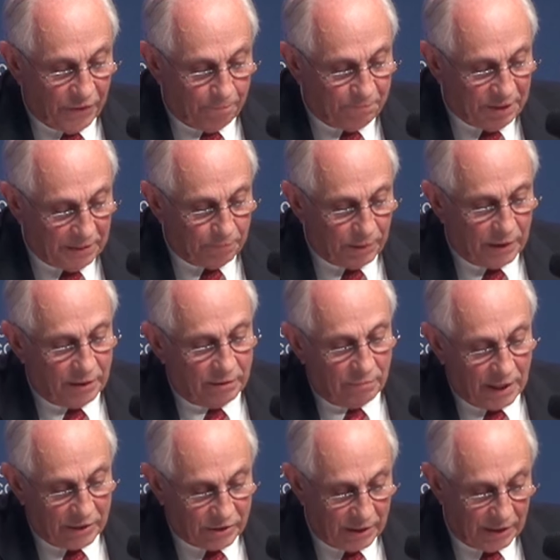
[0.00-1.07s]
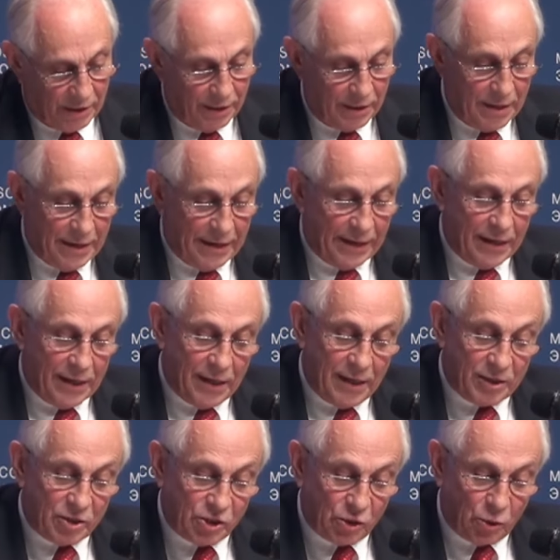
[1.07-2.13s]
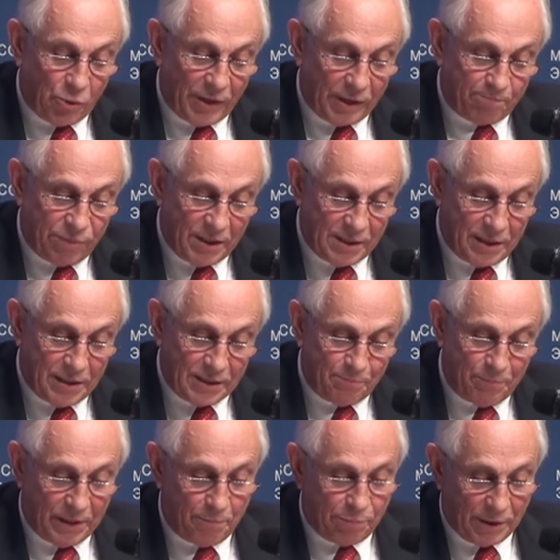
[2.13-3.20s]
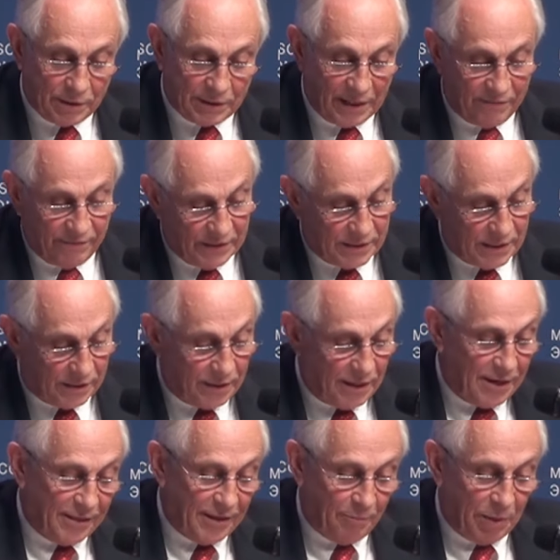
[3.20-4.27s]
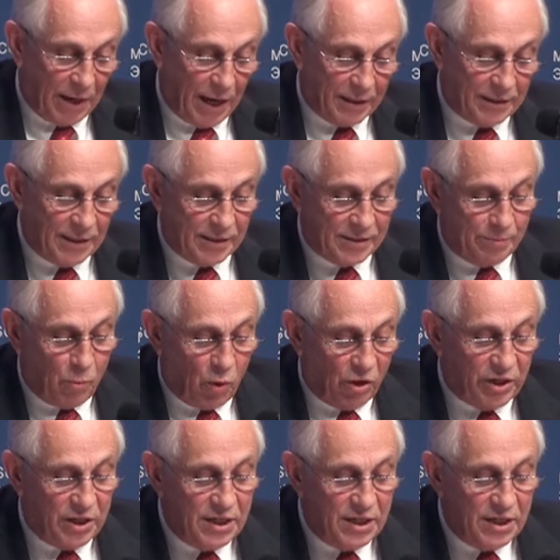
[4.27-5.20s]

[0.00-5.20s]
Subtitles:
the people in Russia, and so that business people can visit their partners more